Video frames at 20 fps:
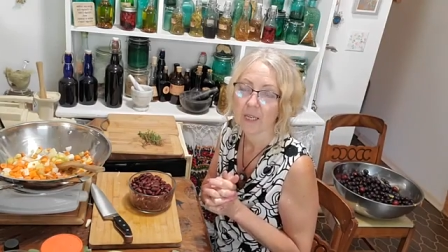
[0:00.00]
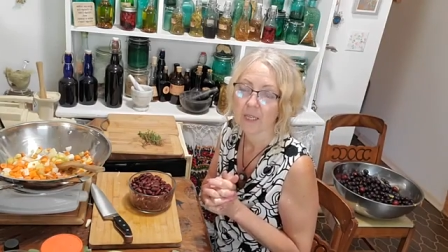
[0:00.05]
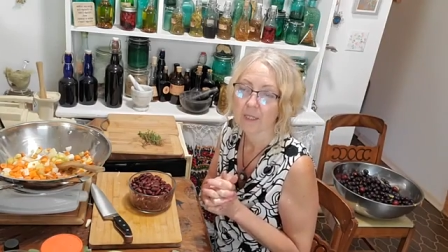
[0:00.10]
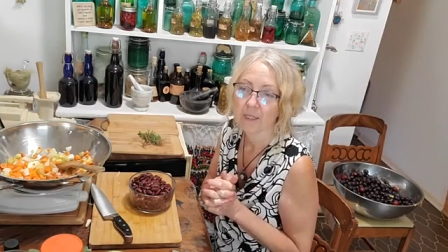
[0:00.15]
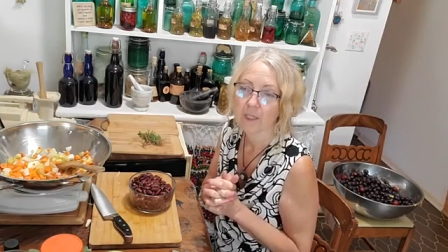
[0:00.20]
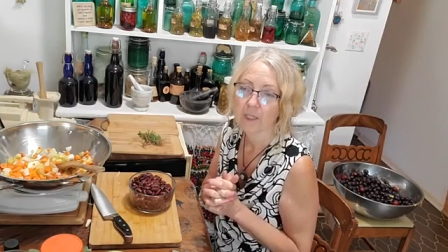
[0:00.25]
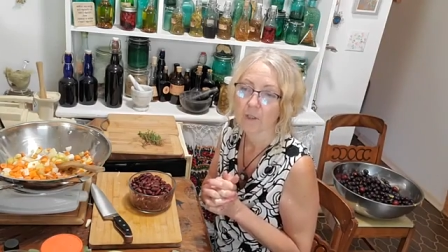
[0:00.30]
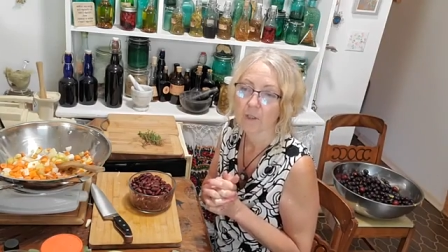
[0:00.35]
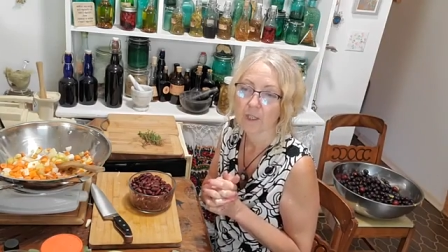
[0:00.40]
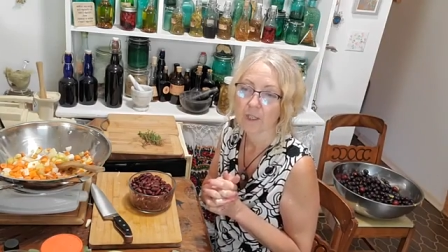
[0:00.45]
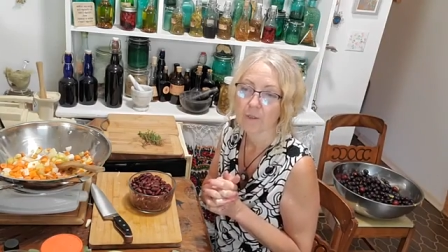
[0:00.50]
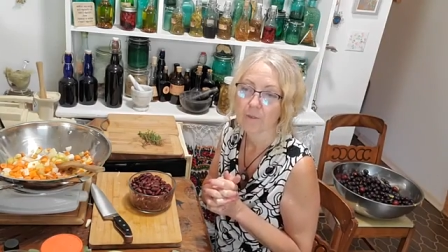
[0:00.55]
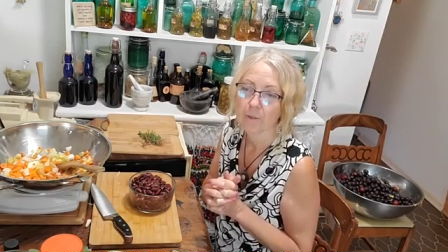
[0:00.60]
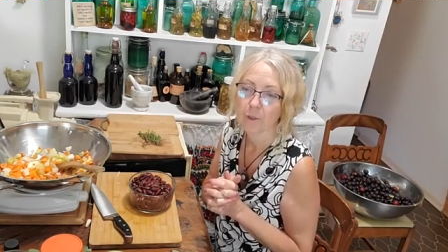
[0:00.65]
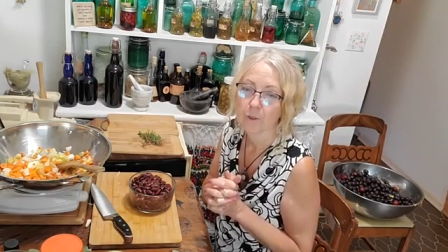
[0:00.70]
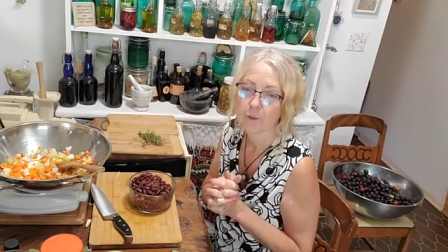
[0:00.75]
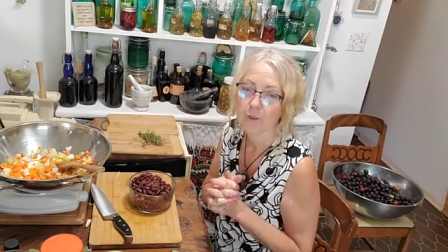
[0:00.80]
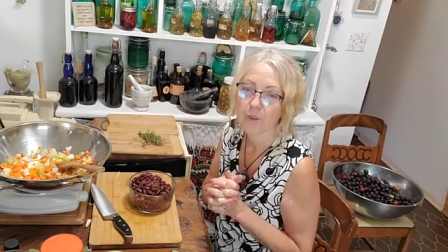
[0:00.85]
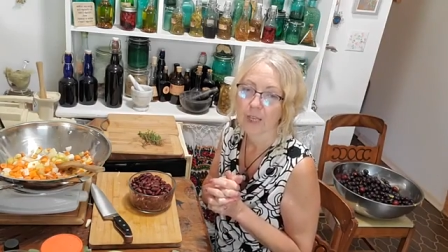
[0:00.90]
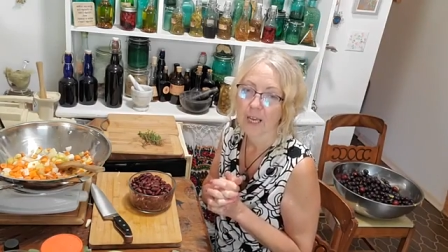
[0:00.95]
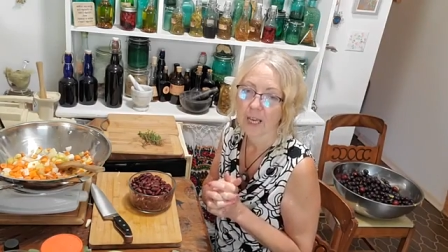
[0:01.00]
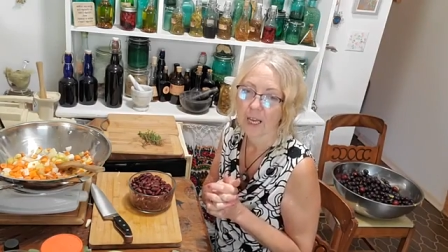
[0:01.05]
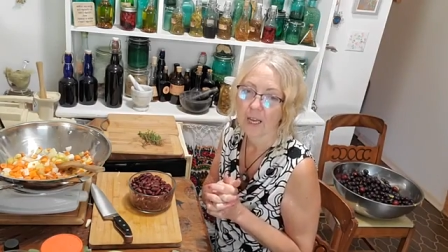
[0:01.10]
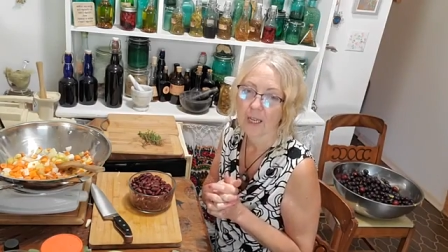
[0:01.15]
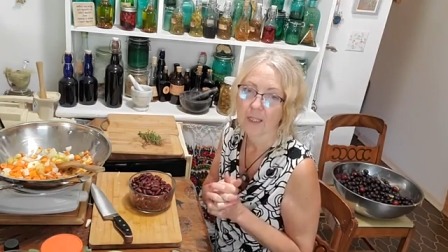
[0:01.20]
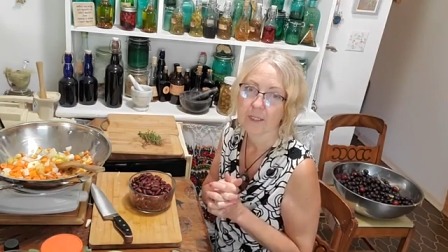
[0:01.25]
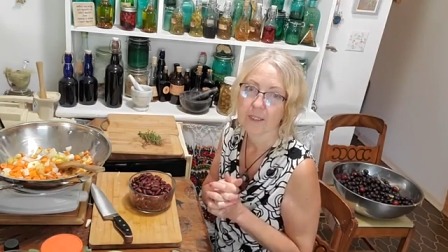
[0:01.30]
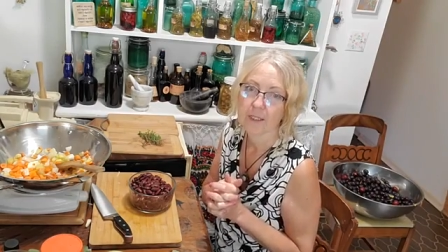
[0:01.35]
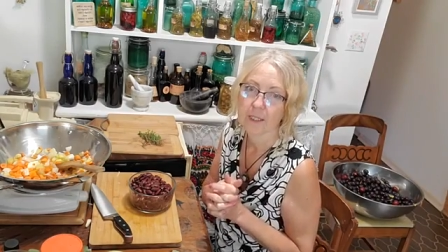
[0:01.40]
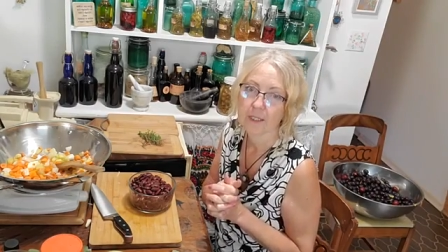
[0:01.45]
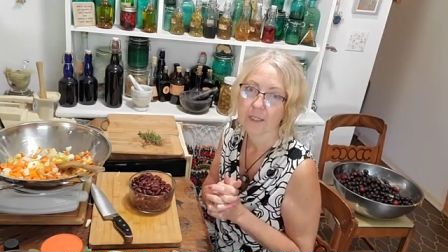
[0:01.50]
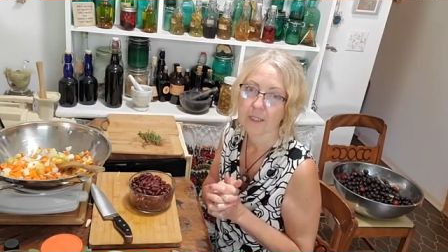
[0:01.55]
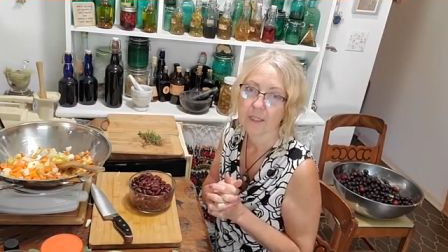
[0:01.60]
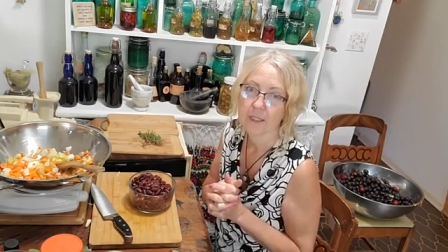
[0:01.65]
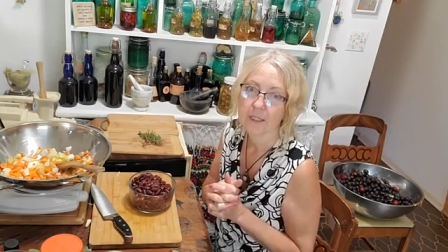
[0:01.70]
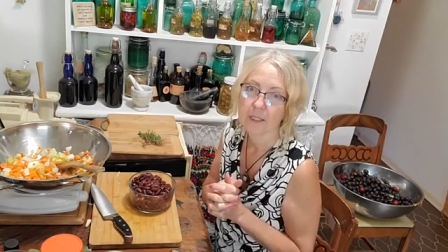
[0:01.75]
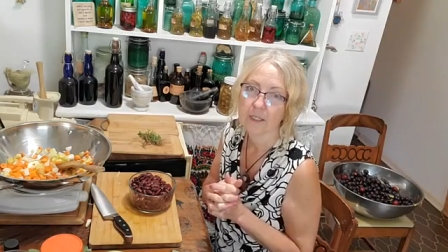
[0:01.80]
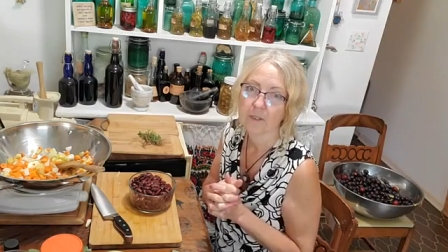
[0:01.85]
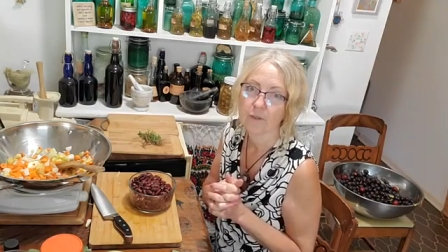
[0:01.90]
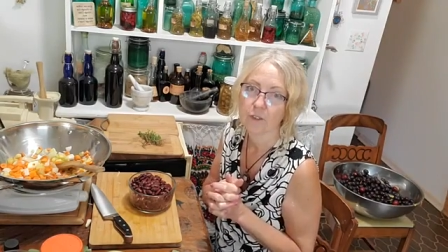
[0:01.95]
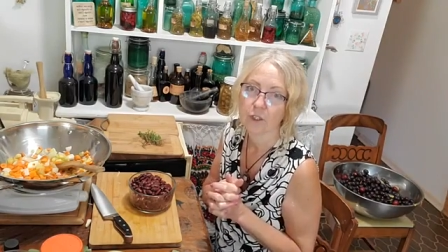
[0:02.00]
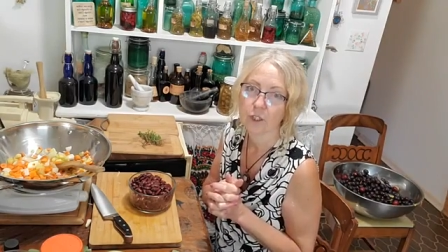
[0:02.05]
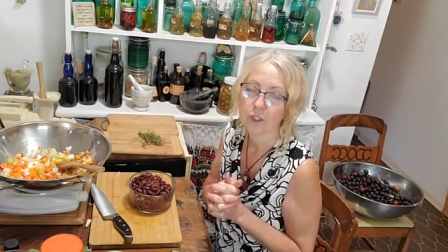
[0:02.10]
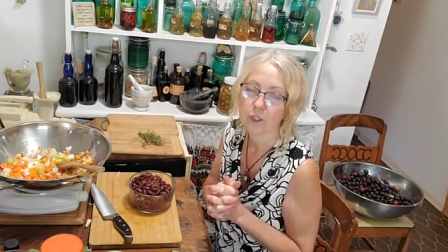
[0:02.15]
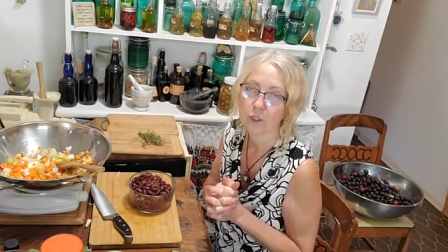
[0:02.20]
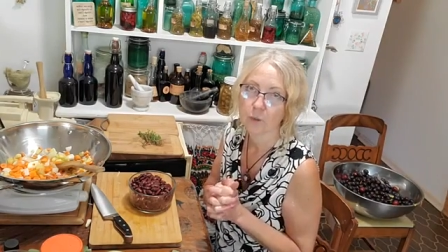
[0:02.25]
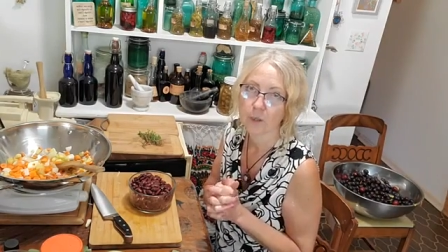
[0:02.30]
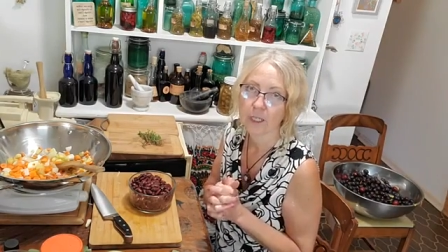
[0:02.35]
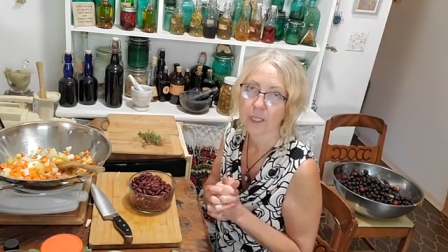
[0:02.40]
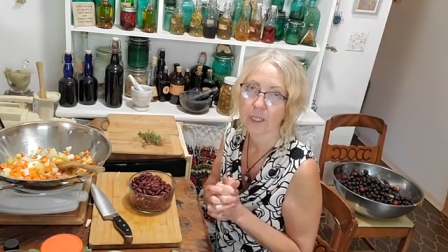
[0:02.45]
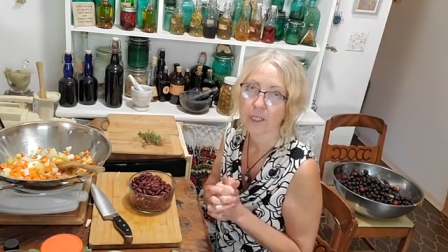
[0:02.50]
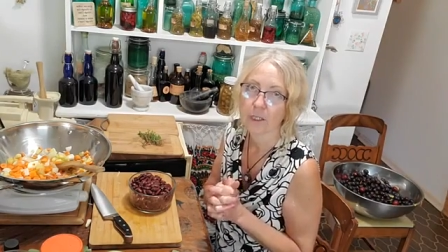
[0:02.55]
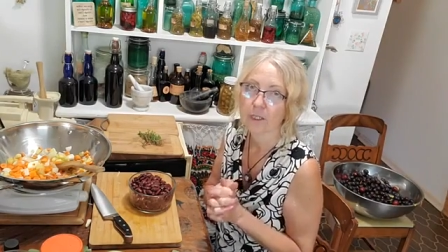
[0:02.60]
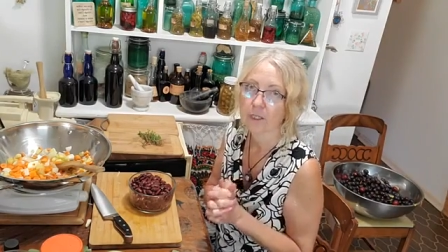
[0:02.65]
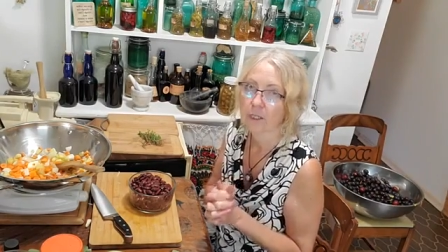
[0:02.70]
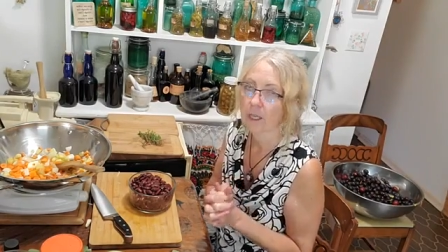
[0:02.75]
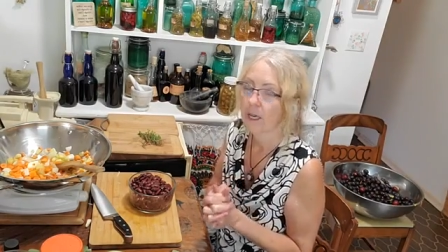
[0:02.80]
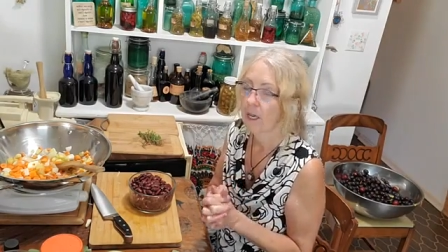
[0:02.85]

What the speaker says: so if you're that sensitive to it,